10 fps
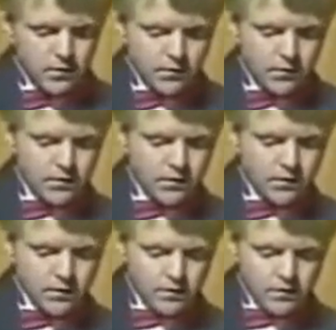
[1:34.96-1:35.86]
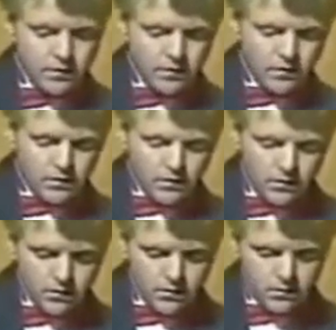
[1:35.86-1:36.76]

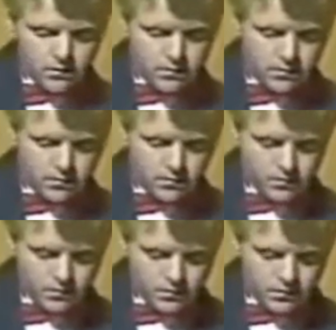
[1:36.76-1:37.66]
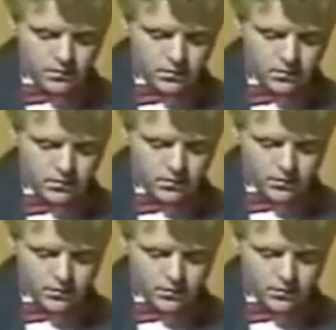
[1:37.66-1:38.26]
(no one is talking)